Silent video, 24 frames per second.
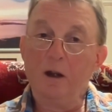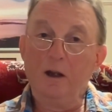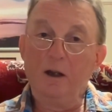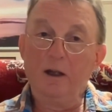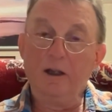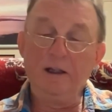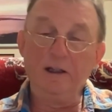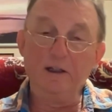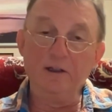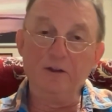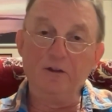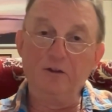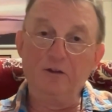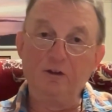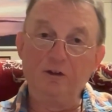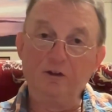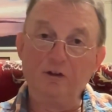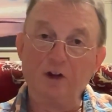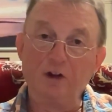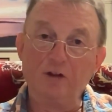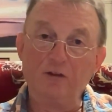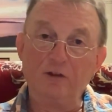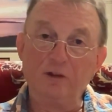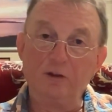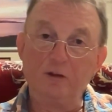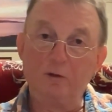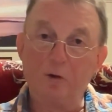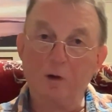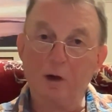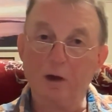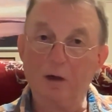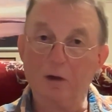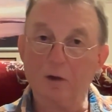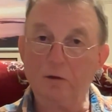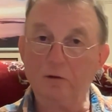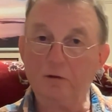Ian suggested
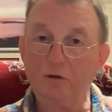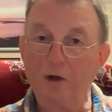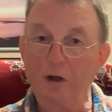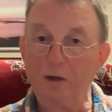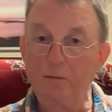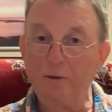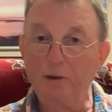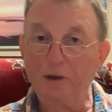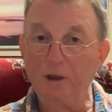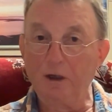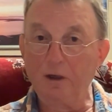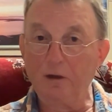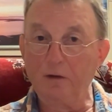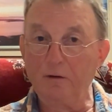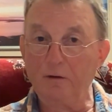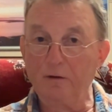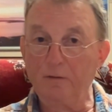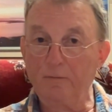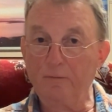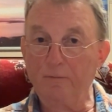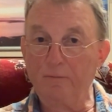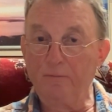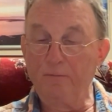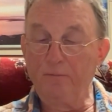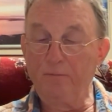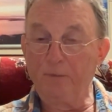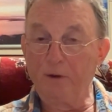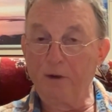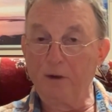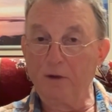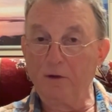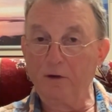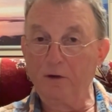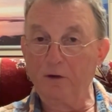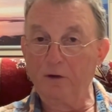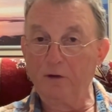quite a long time ago
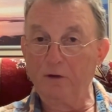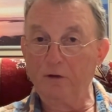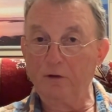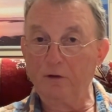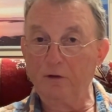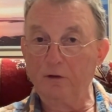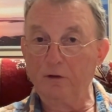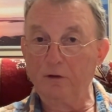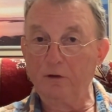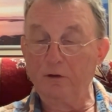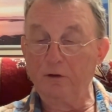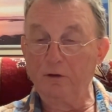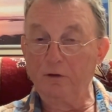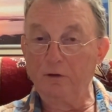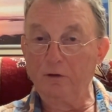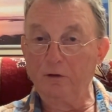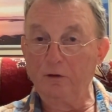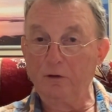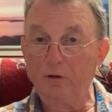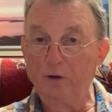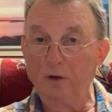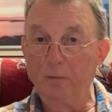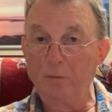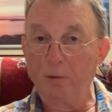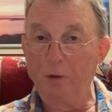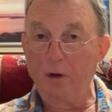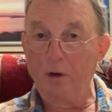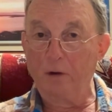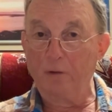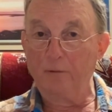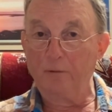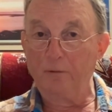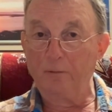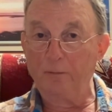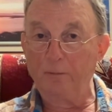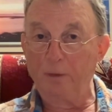that
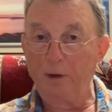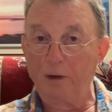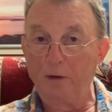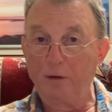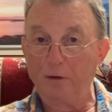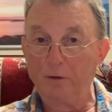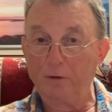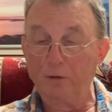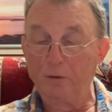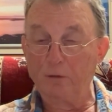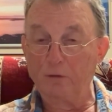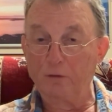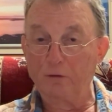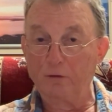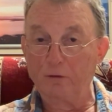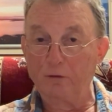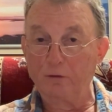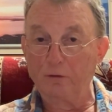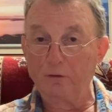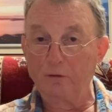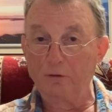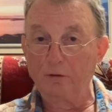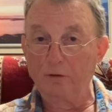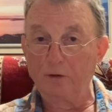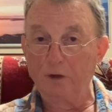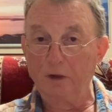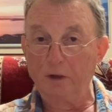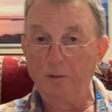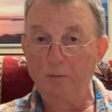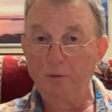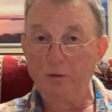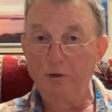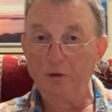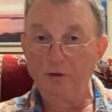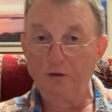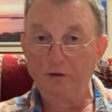apart from paradoxical
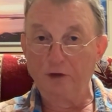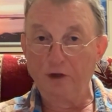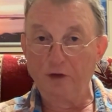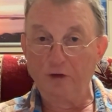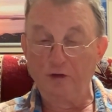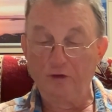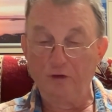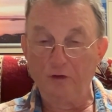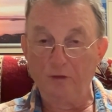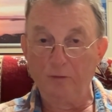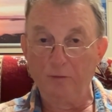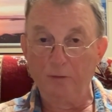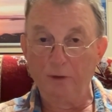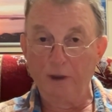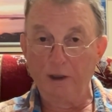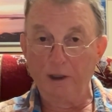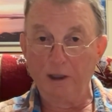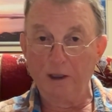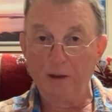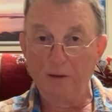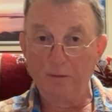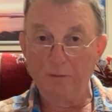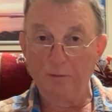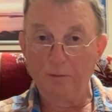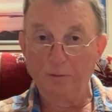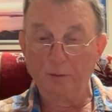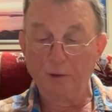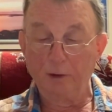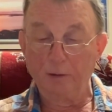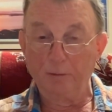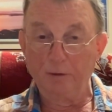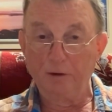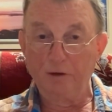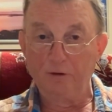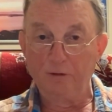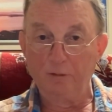hypertension being helped by
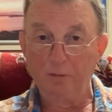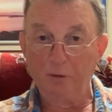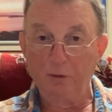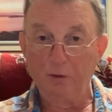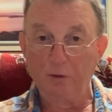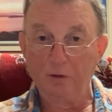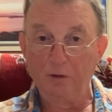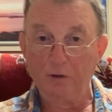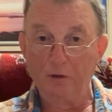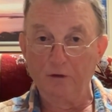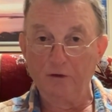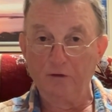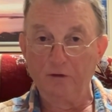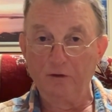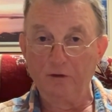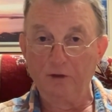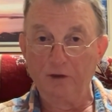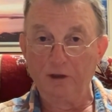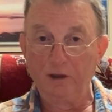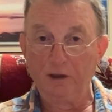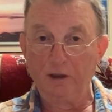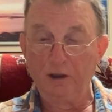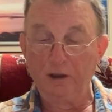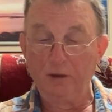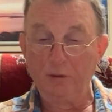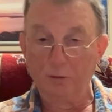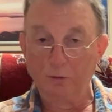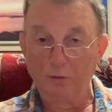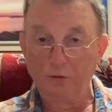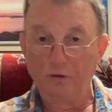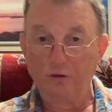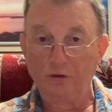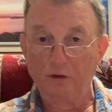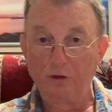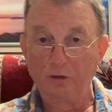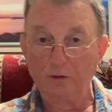beta blockers, it, it
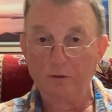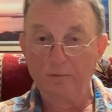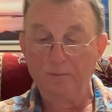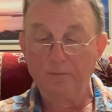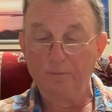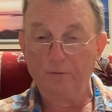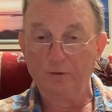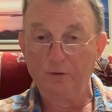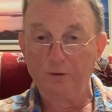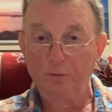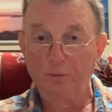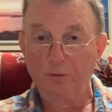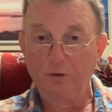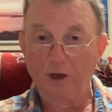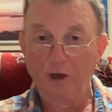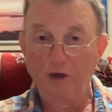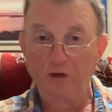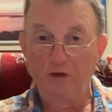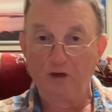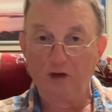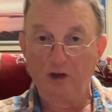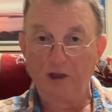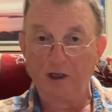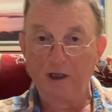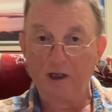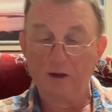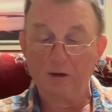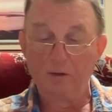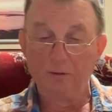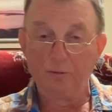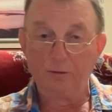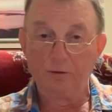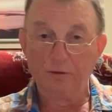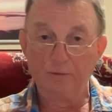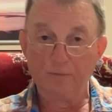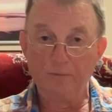also substantially
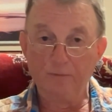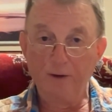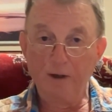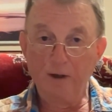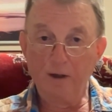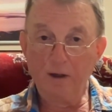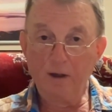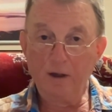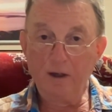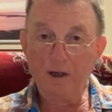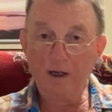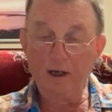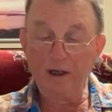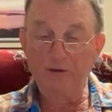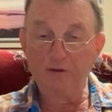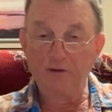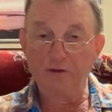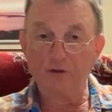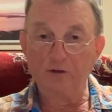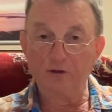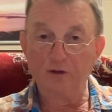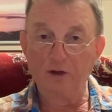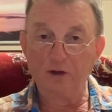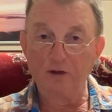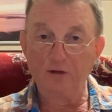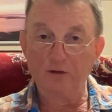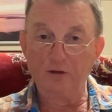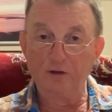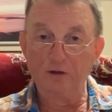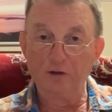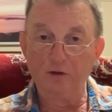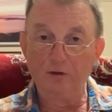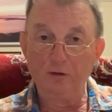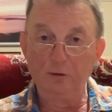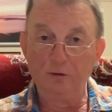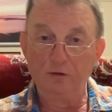helped exercise
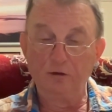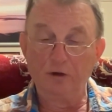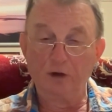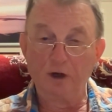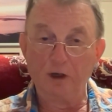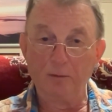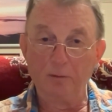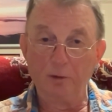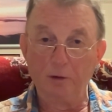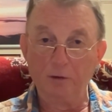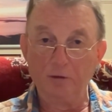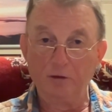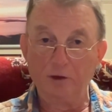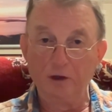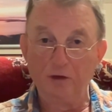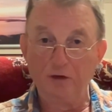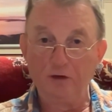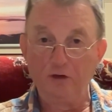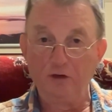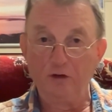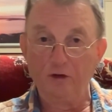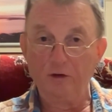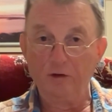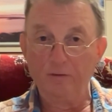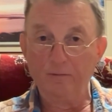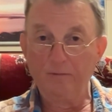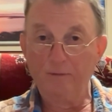induced hypotension.